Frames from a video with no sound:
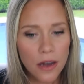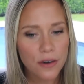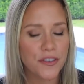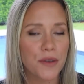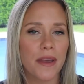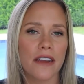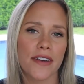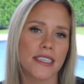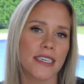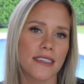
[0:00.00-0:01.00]
or if you're
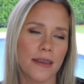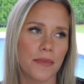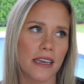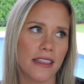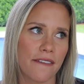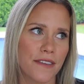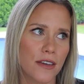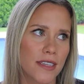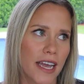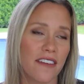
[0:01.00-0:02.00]
manifesting something that
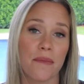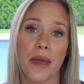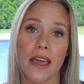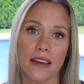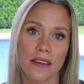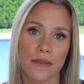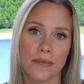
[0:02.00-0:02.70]
feels kind of big.